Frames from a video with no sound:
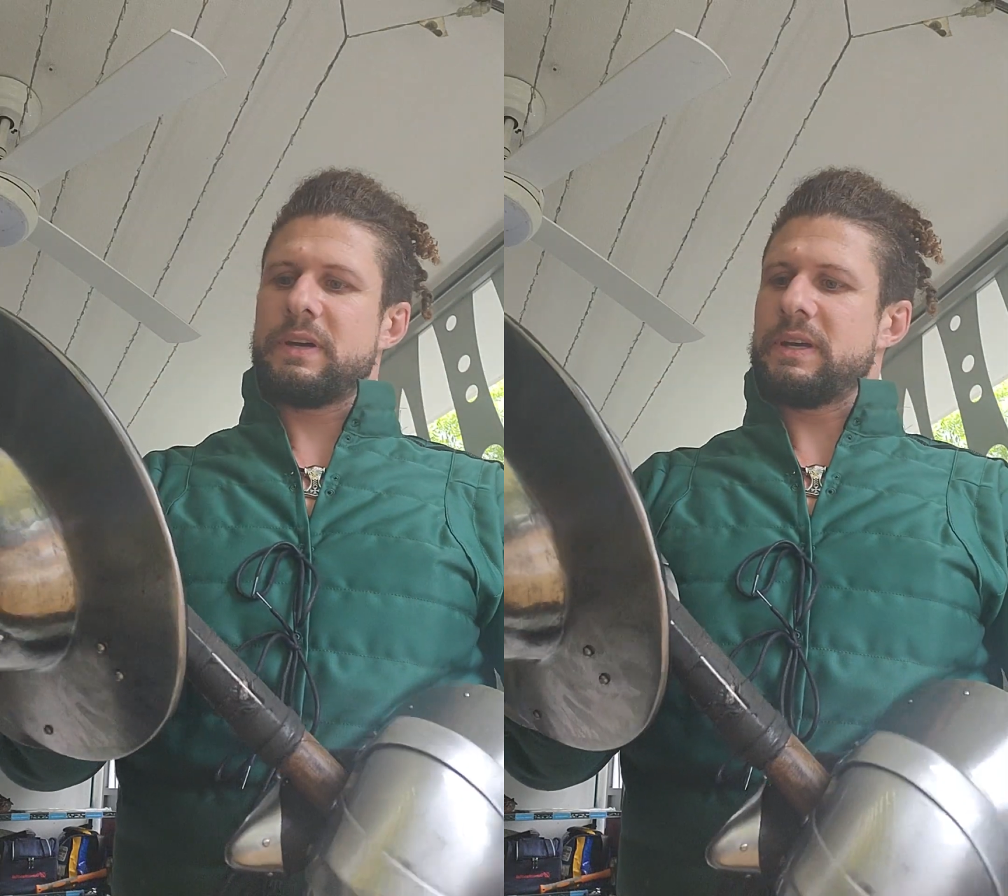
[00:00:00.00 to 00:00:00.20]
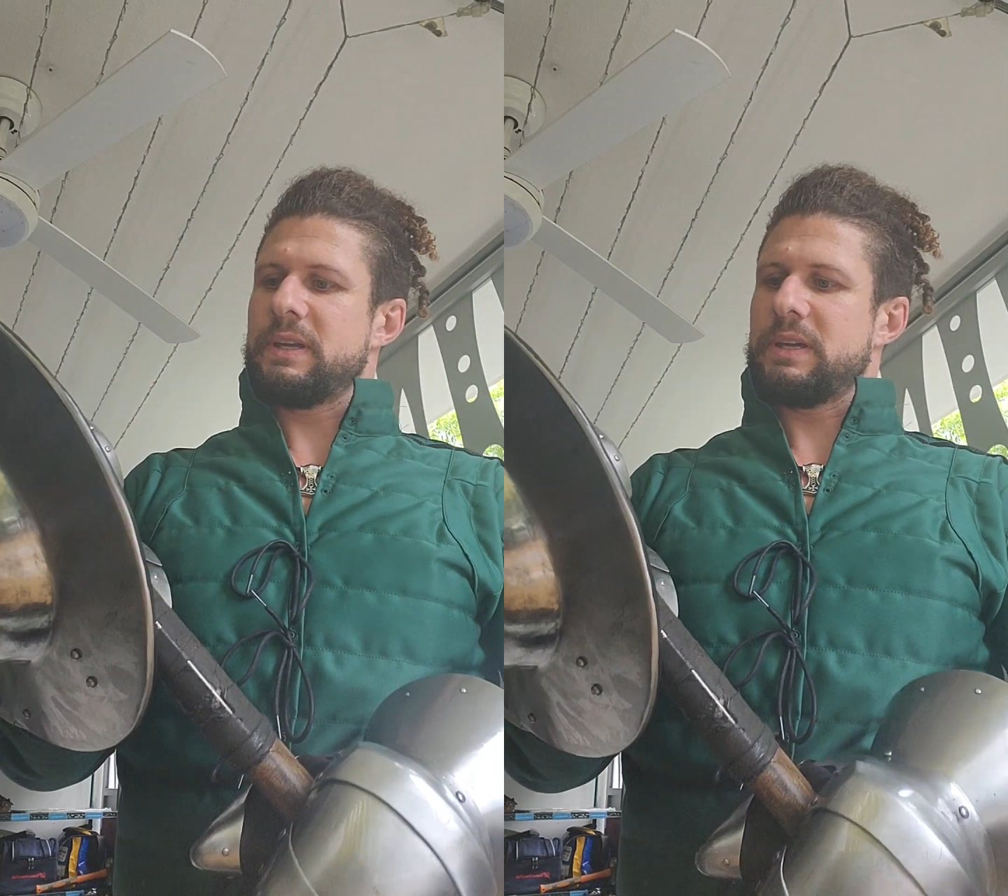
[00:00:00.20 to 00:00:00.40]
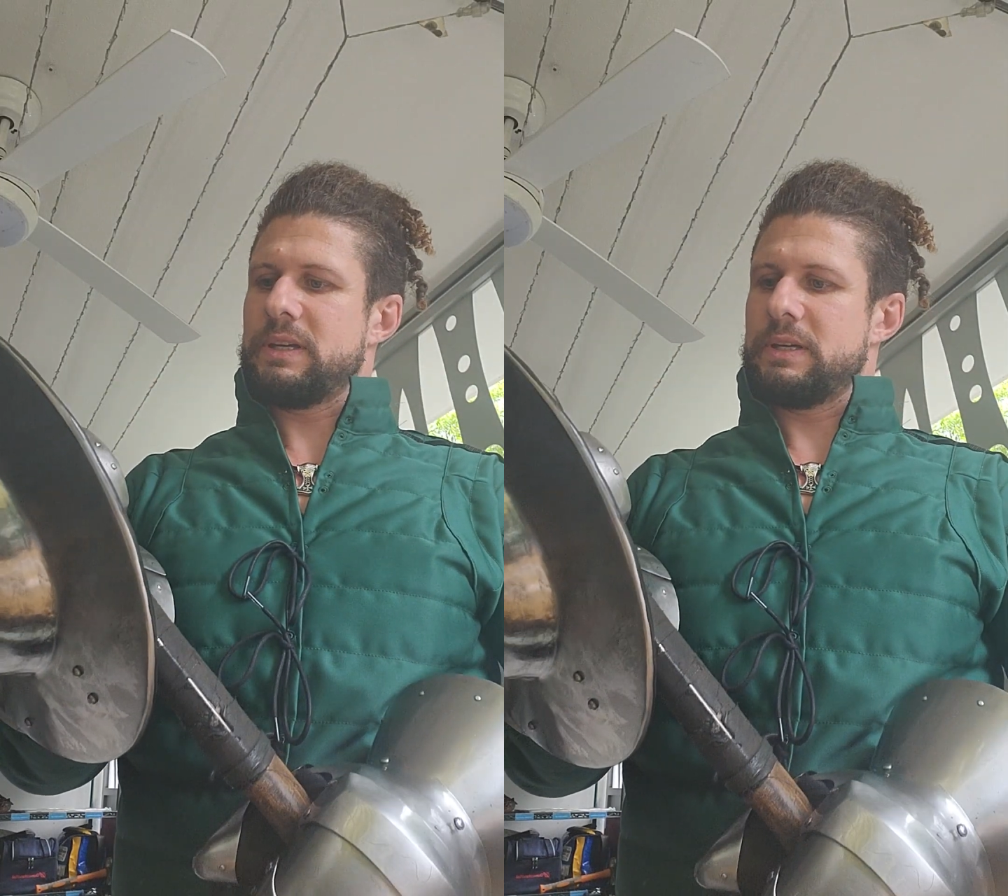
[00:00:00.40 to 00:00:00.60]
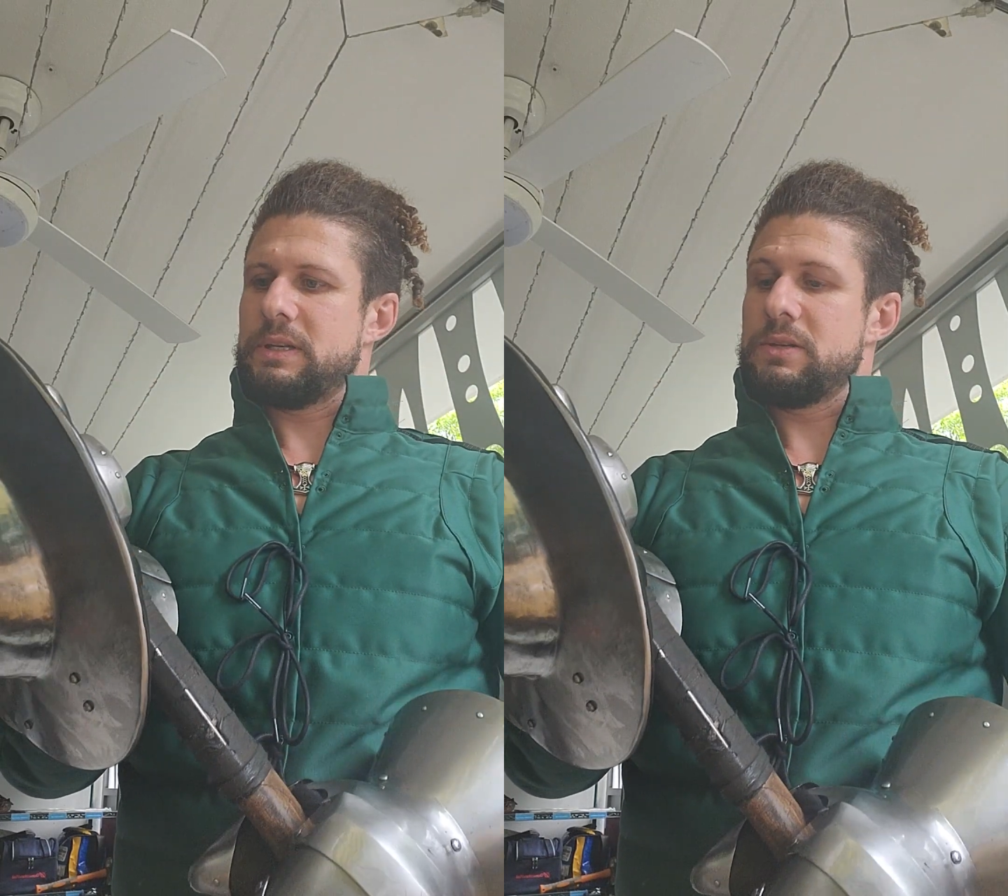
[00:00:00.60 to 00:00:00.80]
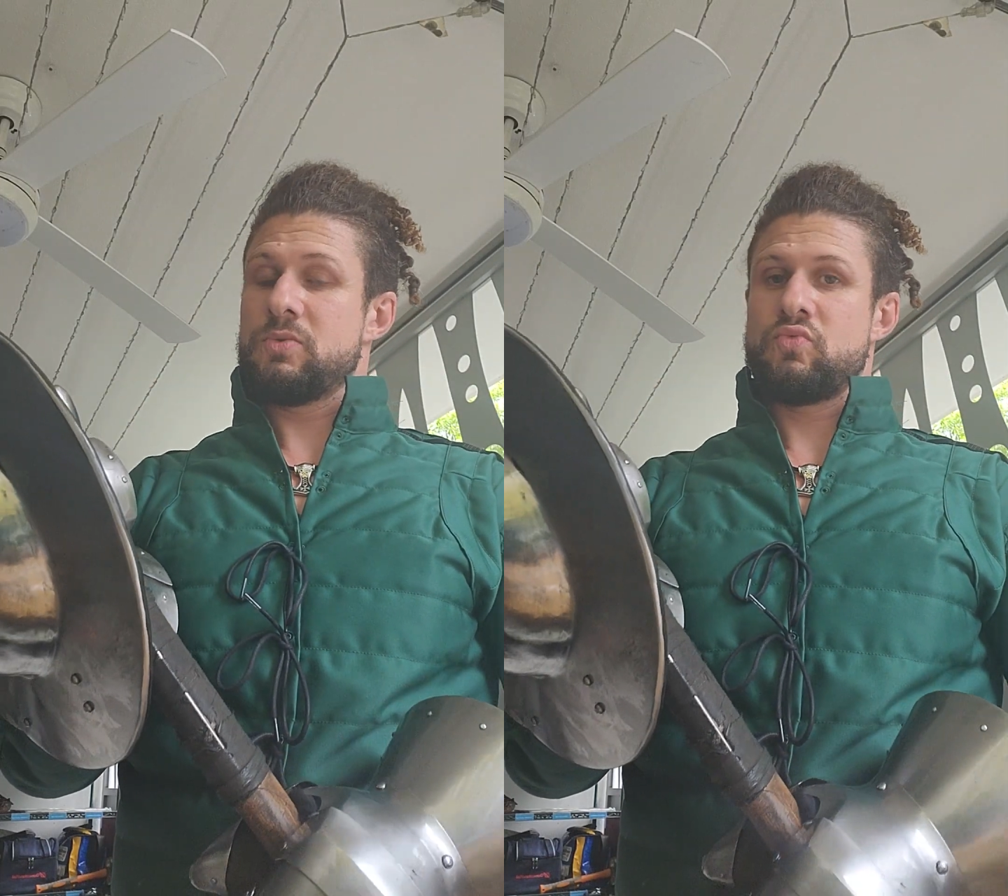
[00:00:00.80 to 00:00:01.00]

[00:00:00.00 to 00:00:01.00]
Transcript: I can,